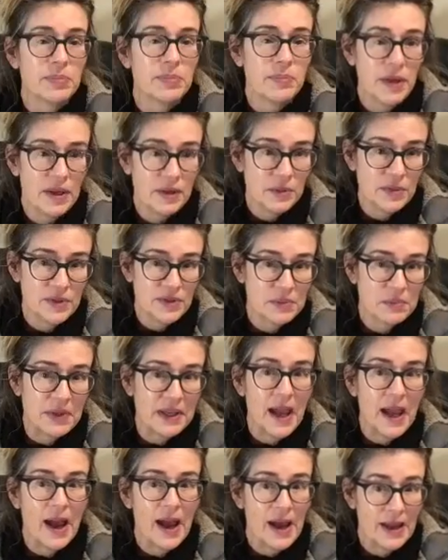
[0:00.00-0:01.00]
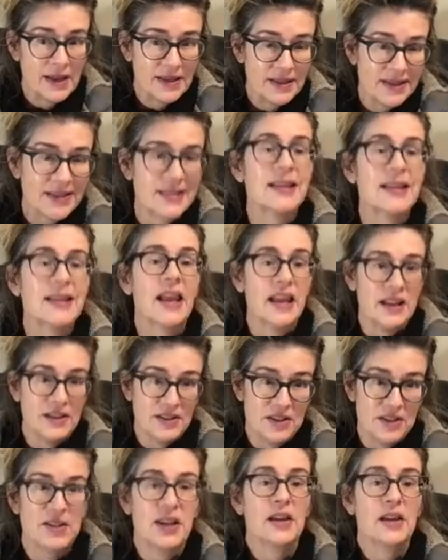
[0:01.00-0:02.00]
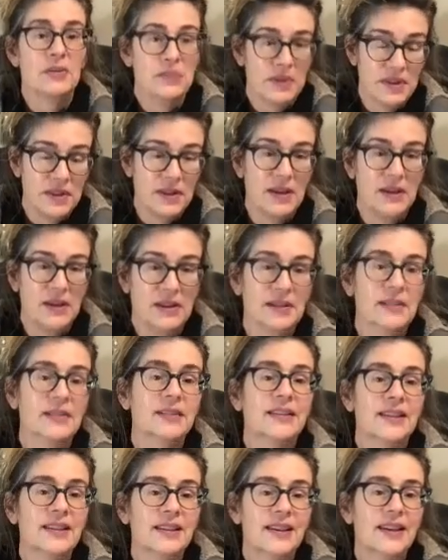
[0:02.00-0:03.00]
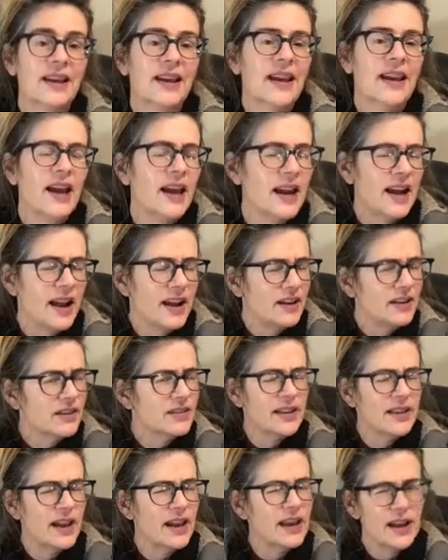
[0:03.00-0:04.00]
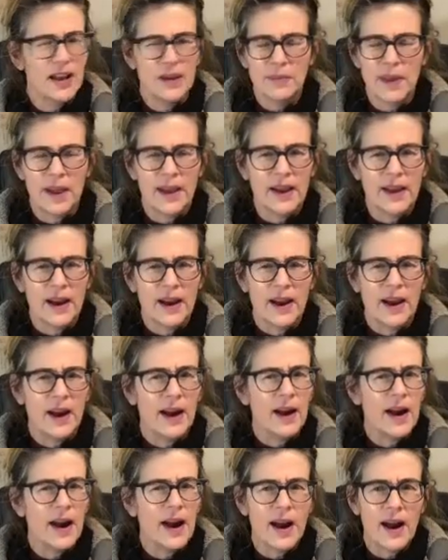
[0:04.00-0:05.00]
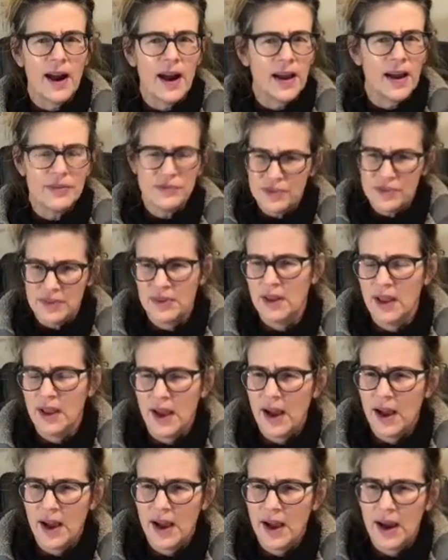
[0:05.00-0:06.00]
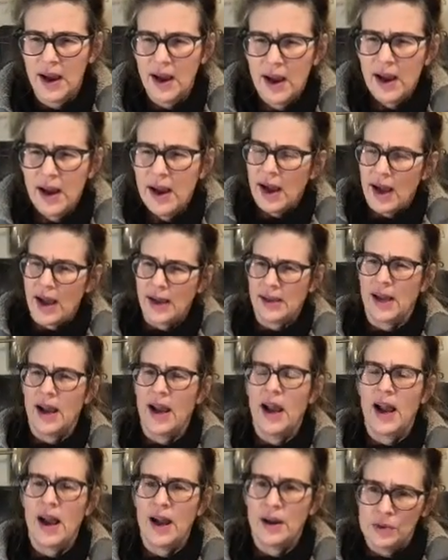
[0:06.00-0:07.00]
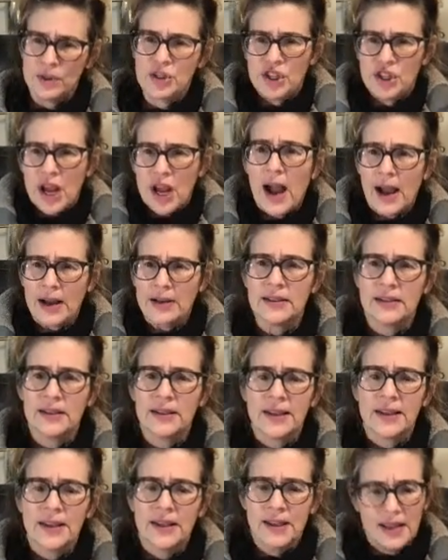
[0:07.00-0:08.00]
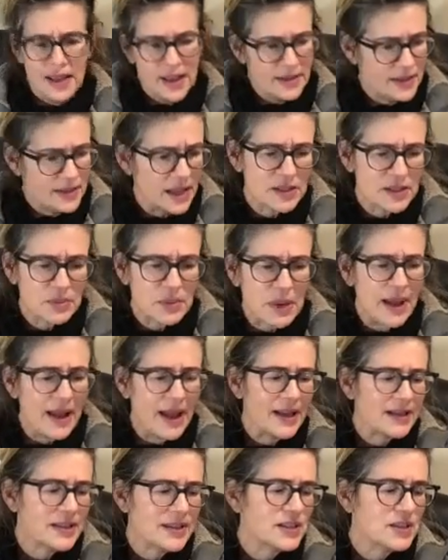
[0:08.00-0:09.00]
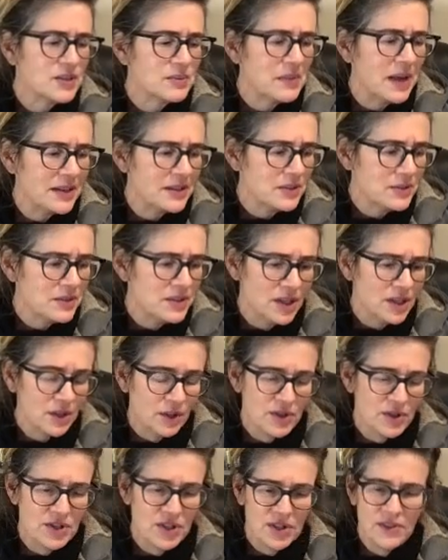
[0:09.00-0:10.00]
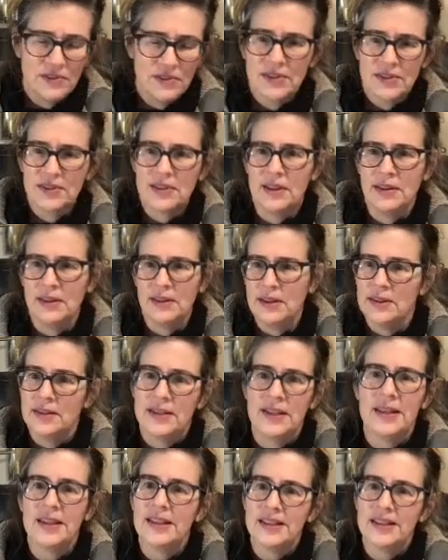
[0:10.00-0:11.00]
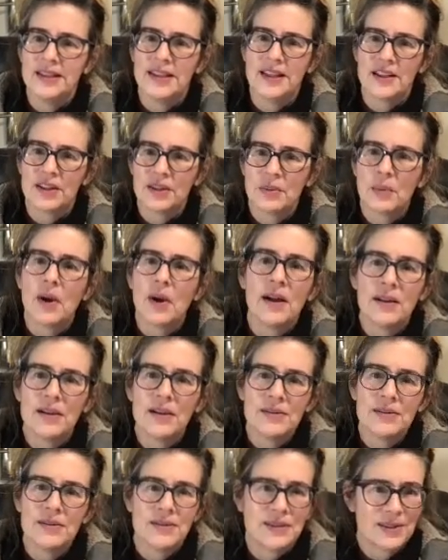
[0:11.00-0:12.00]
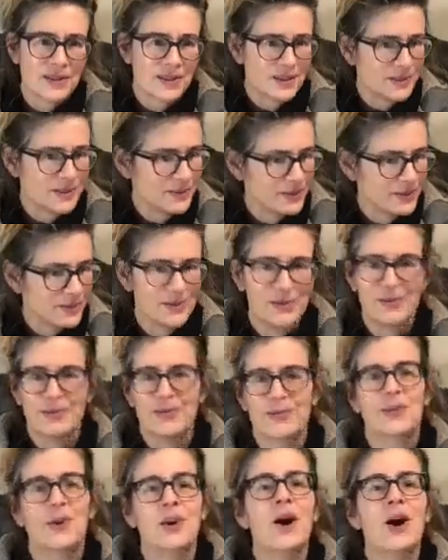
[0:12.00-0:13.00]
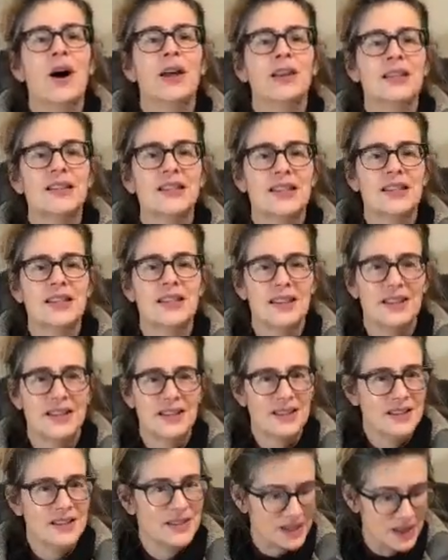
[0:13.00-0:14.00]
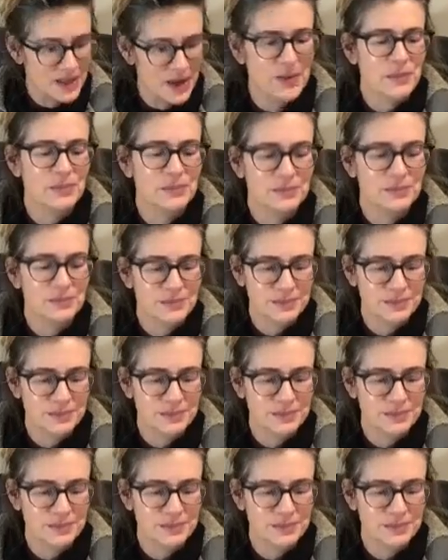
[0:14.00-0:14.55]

it was behind stage type of thing, and I heard that and I'm like, I've I I was shocked, and that's why I had to do my due diligence. And indeed, there it was for all to see. So.